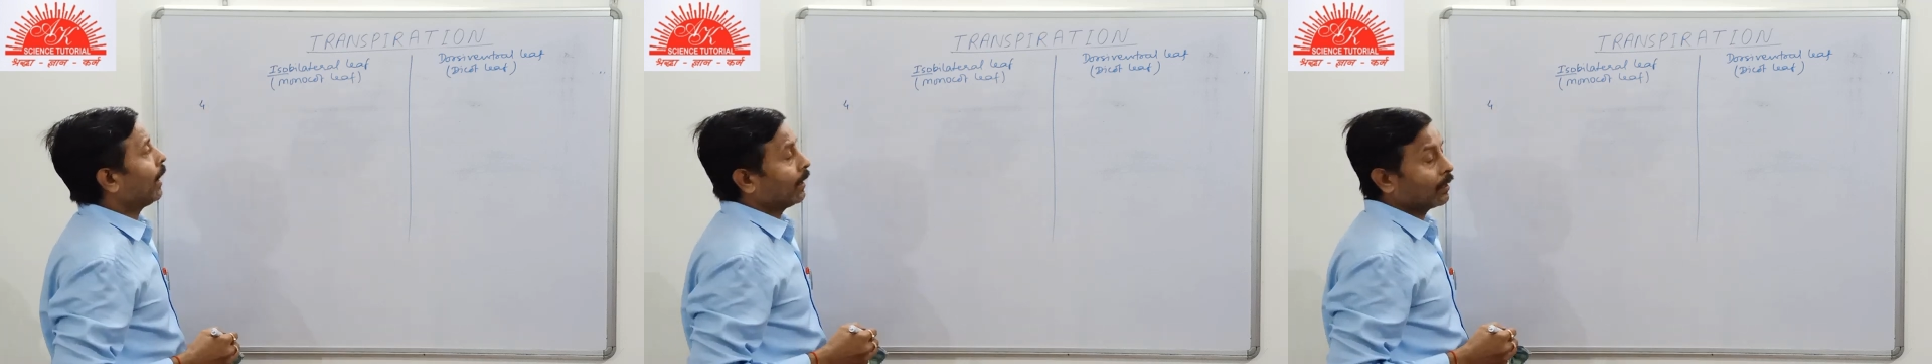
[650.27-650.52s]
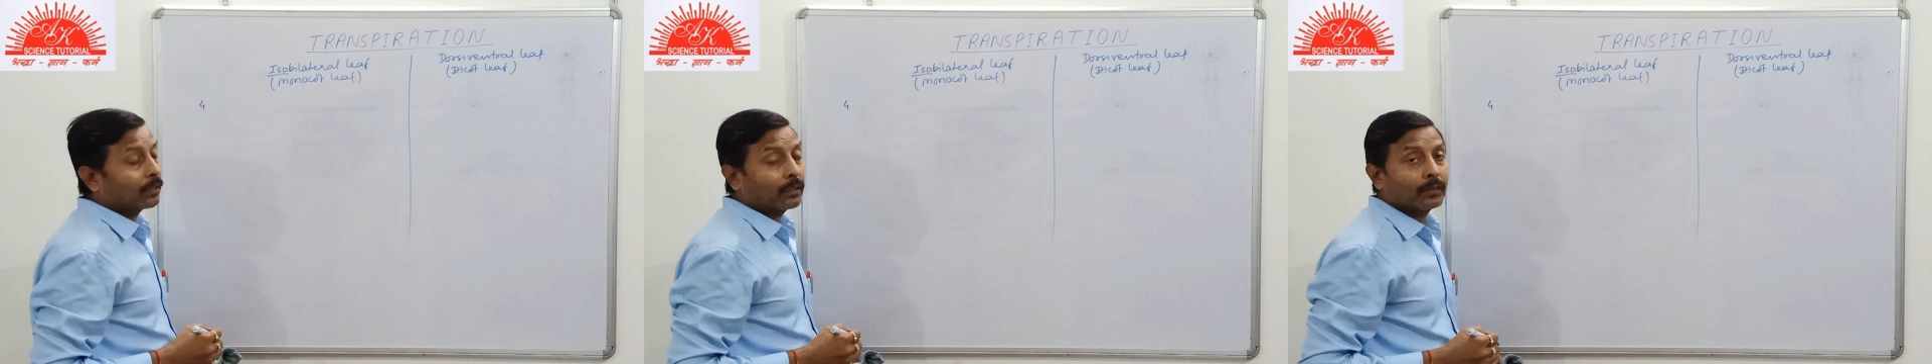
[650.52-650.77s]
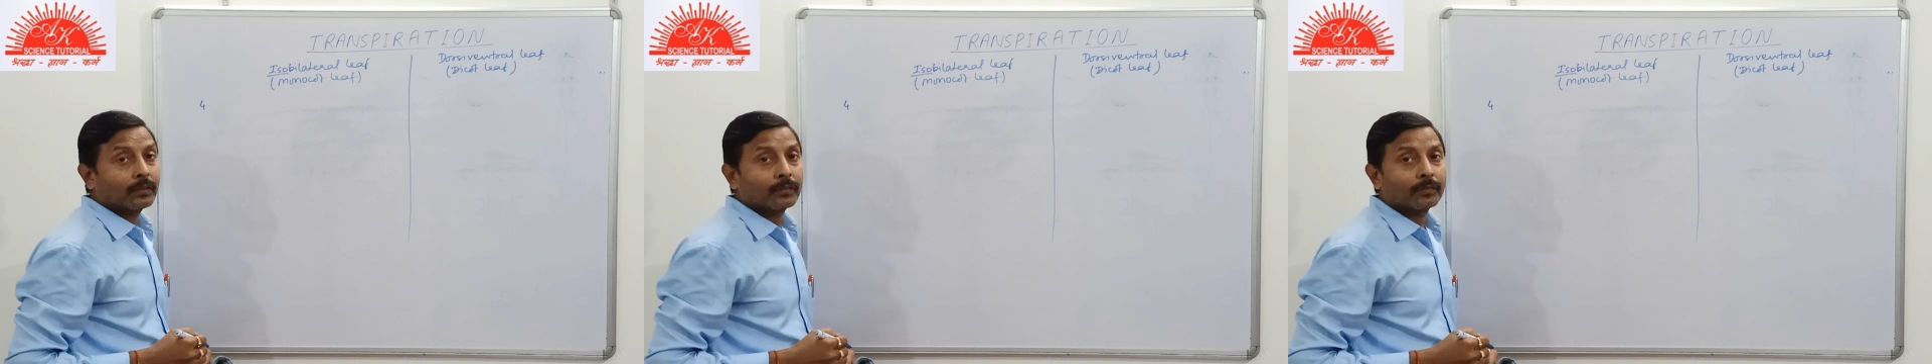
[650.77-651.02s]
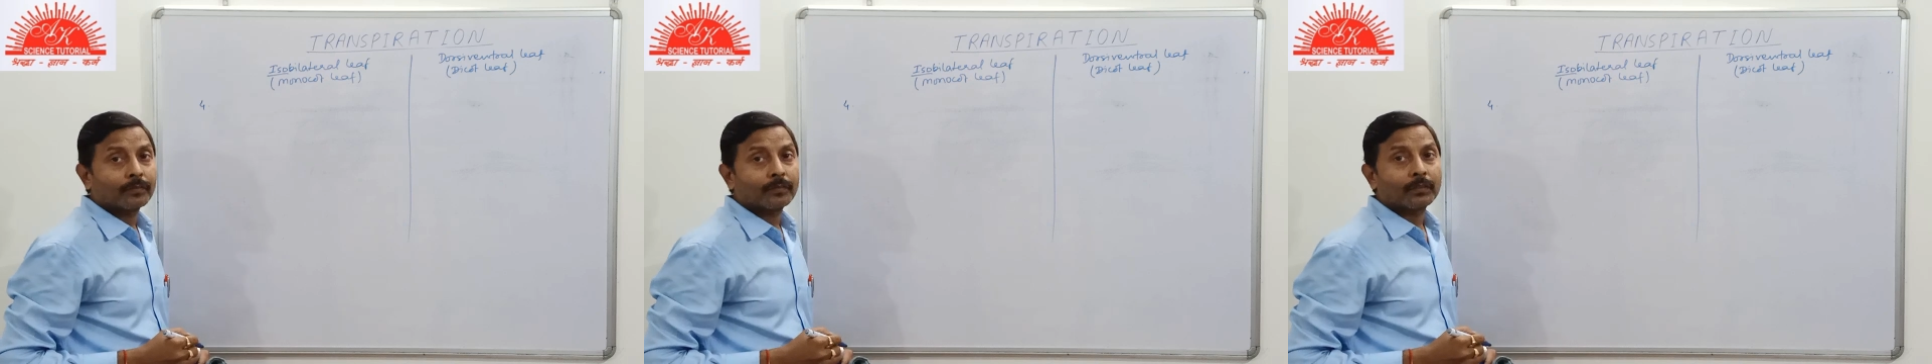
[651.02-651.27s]
plant,
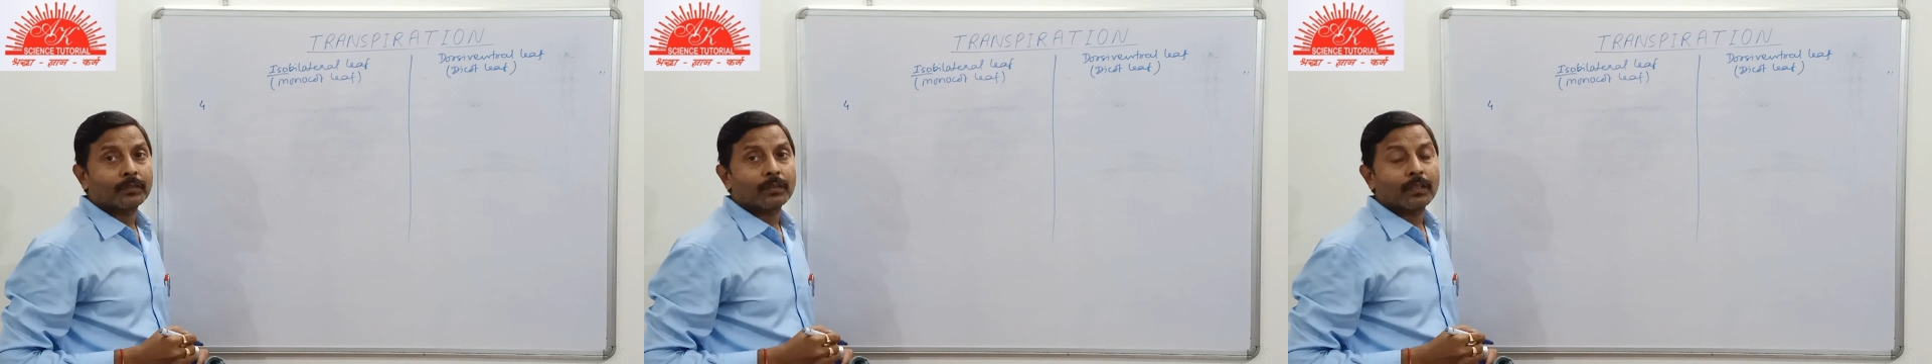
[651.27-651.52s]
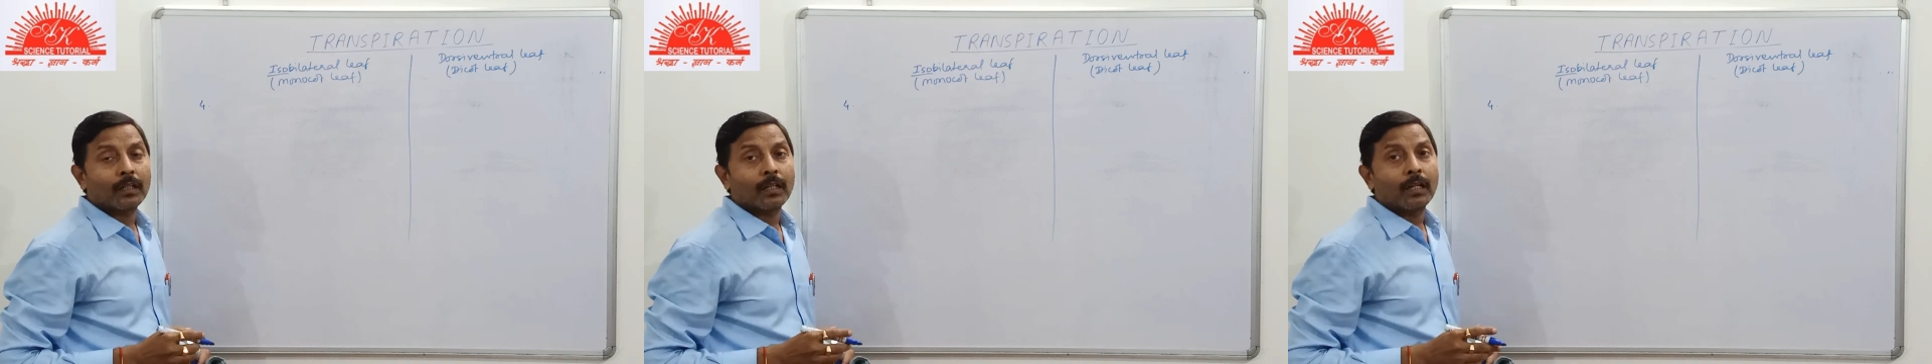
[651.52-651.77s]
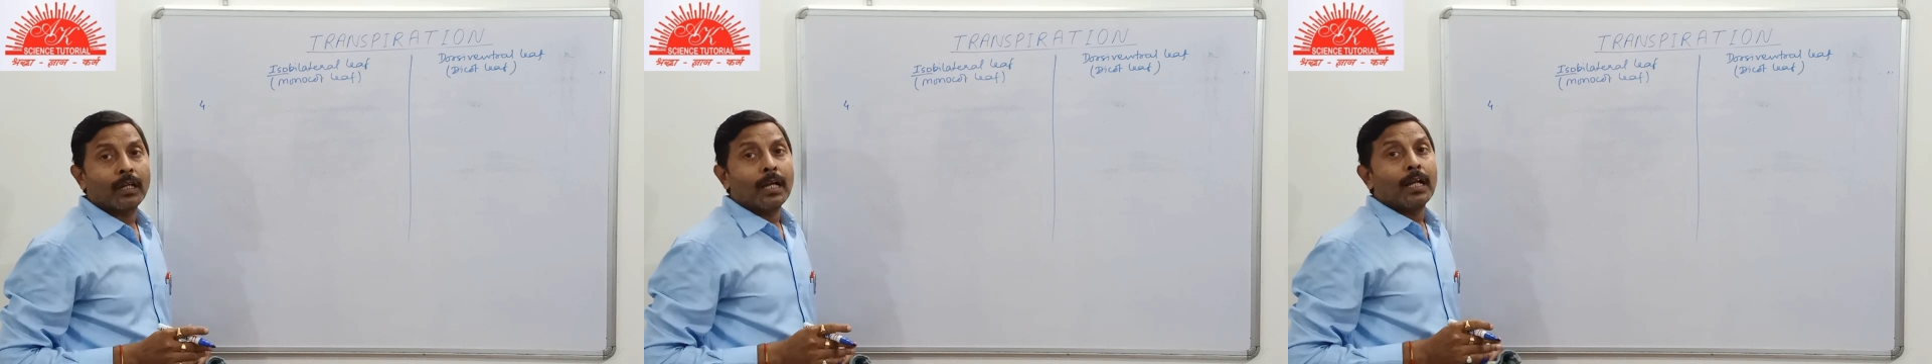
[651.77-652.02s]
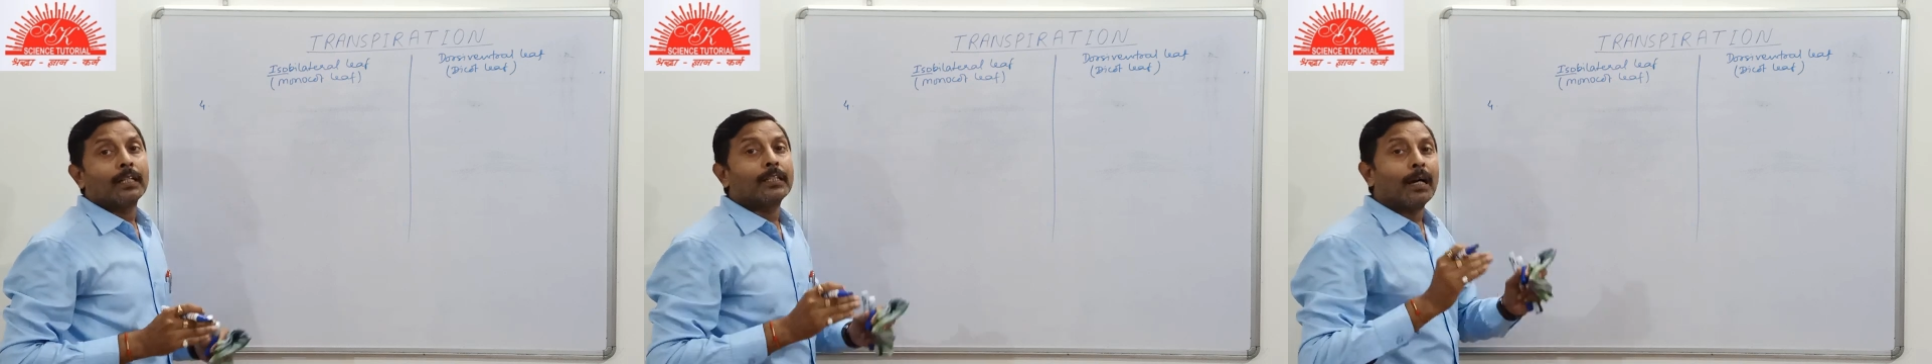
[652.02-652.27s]

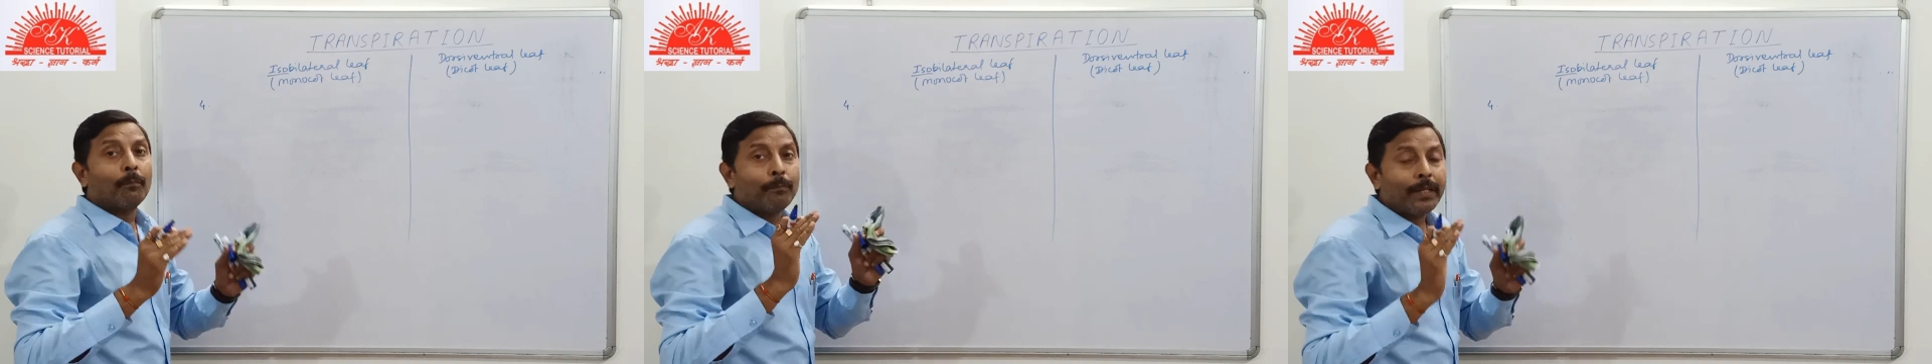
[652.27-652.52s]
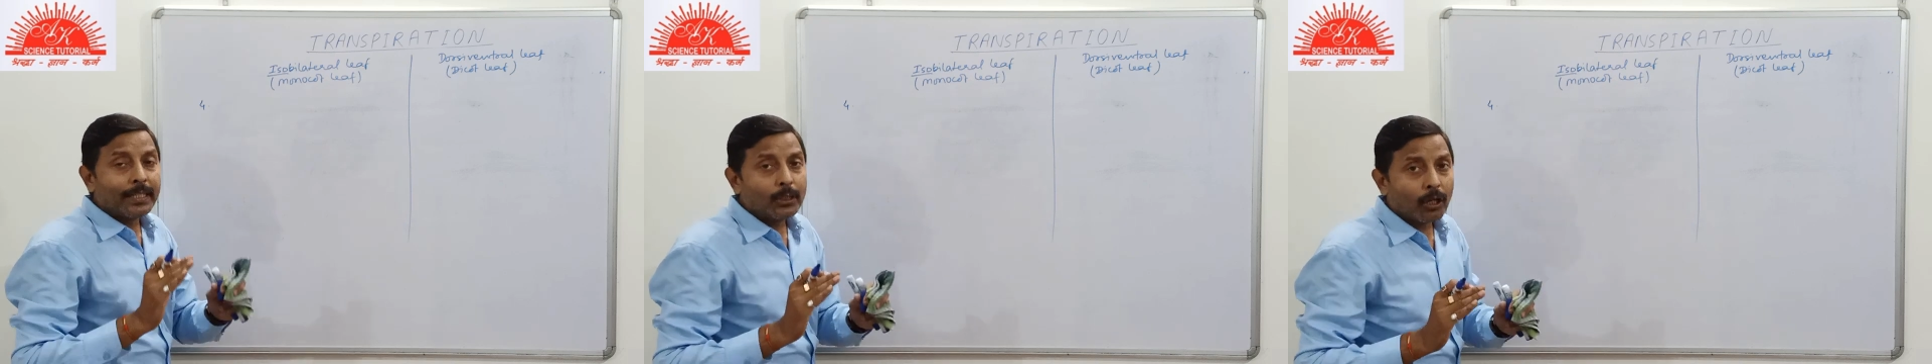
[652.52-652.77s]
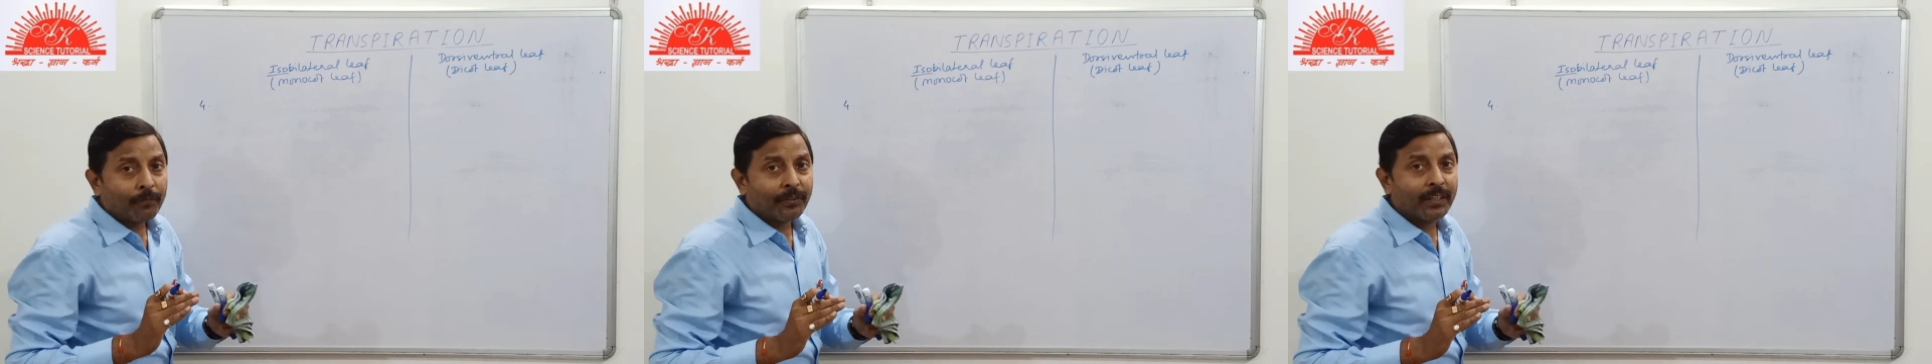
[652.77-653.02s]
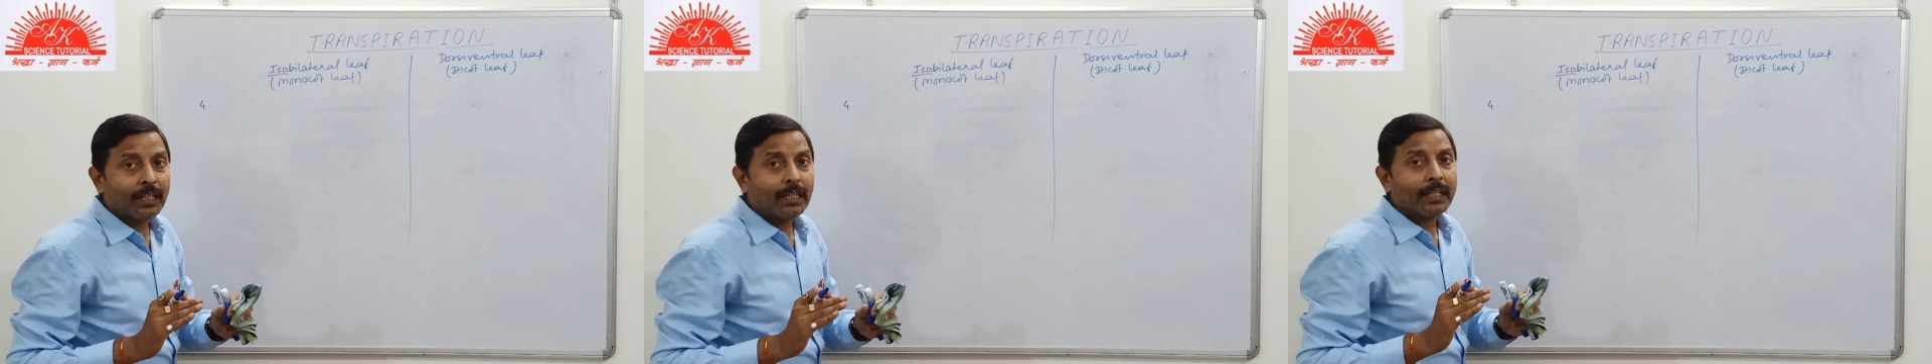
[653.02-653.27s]
the
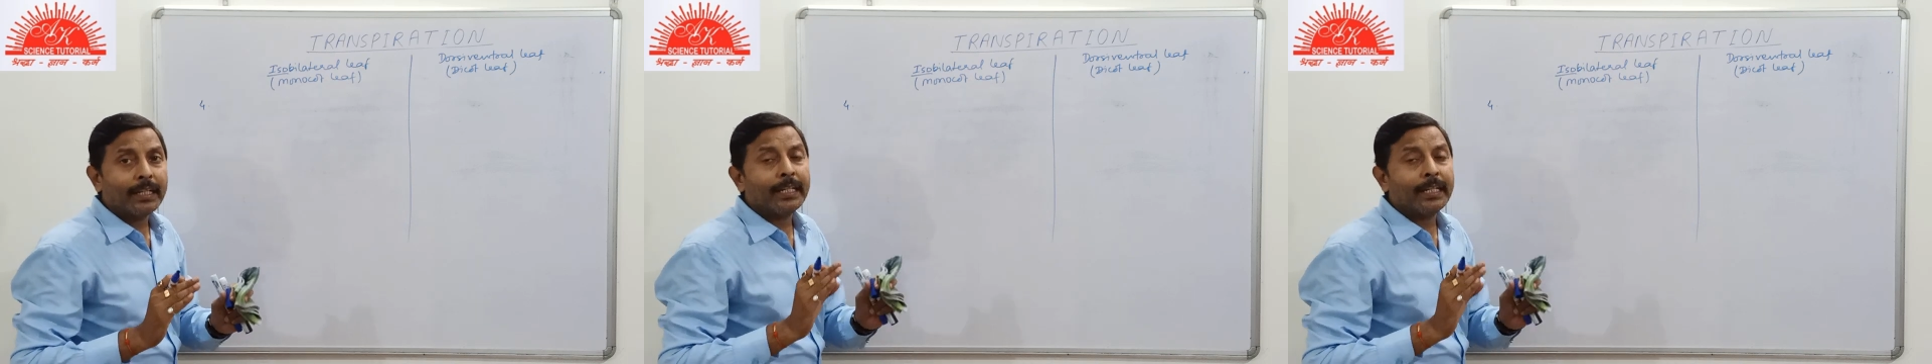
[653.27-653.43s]
mesophyll